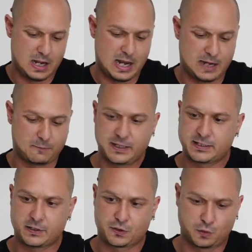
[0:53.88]
a
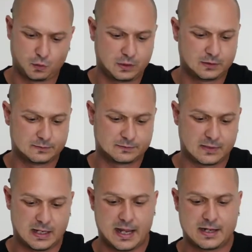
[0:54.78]
reset tool,
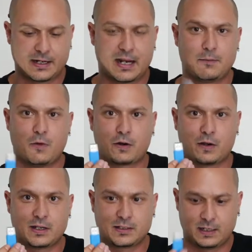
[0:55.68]
and a micro
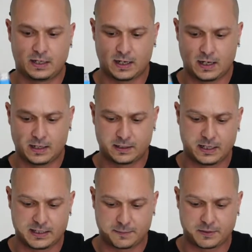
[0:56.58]
SD card
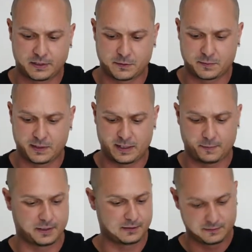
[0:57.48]
adapter, USB
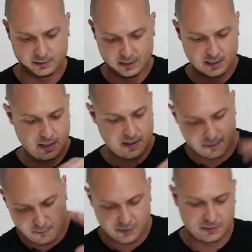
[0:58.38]
adapter. The
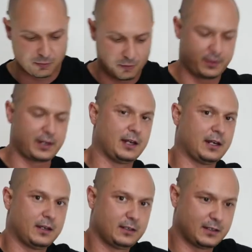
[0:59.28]
most important thing in
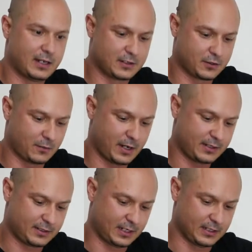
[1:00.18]
here, as
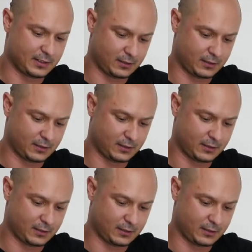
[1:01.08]
always, is the